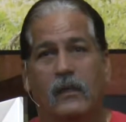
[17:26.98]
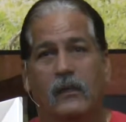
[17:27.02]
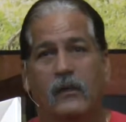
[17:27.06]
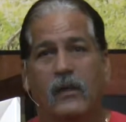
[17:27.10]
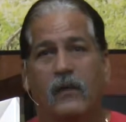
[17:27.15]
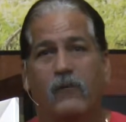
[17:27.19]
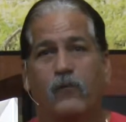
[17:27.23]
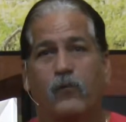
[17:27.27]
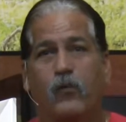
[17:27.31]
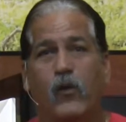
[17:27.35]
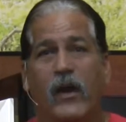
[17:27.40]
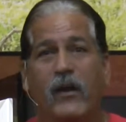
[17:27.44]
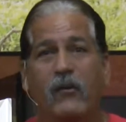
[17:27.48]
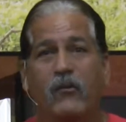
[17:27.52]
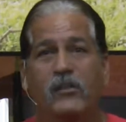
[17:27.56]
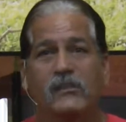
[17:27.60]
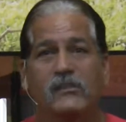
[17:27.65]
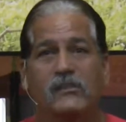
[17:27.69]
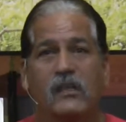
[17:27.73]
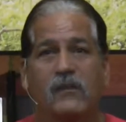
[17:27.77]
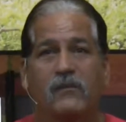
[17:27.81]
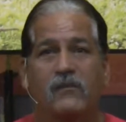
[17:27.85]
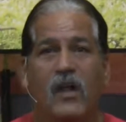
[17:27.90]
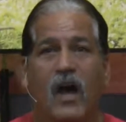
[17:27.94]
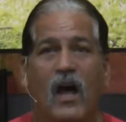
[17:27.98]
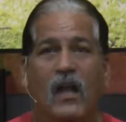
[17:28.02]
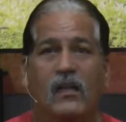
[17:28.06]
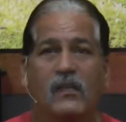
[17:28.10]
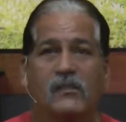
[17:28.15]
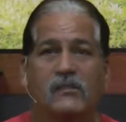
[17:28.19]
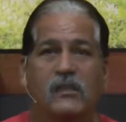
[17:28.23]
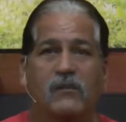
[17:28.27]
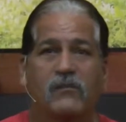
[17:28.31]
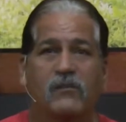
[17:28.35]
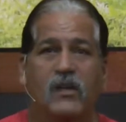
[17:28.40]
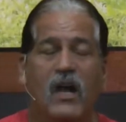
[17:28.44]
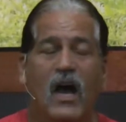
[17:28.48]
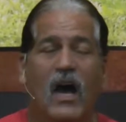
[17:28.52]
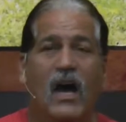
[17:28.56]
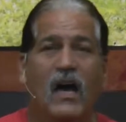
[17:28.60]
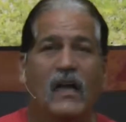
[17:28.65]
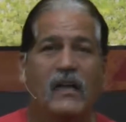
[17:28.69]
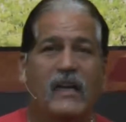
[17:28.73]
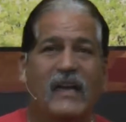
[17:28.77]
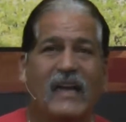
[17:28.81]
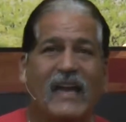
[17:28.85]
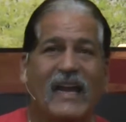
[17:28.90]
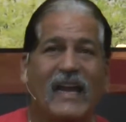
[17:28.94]
The fragrance of knowledge of
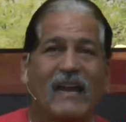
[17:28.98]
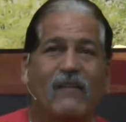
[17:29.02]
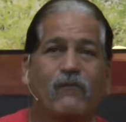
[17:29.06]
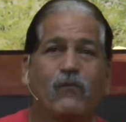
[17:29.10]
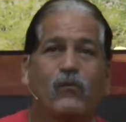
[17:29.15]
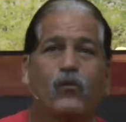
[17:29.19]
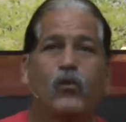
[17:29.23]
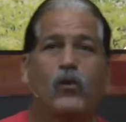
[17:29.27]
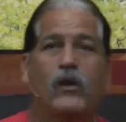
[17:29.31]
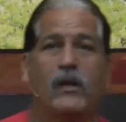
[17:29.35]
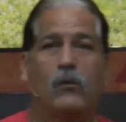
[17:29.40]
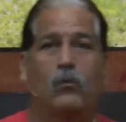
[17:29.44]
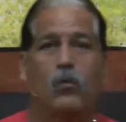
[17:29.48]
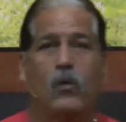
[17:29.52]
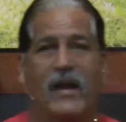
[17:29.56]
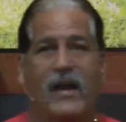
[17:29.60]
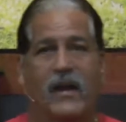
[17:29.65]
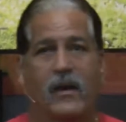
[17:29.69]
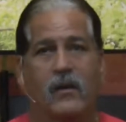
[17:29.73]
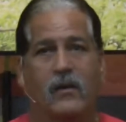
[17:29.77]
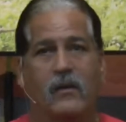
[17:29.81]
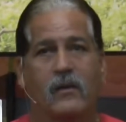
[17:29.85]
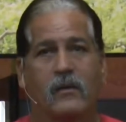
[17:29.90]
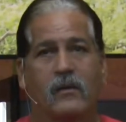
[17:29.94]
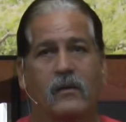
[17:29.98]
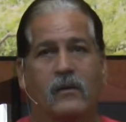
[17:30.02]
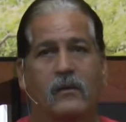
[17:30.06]
God everywhere.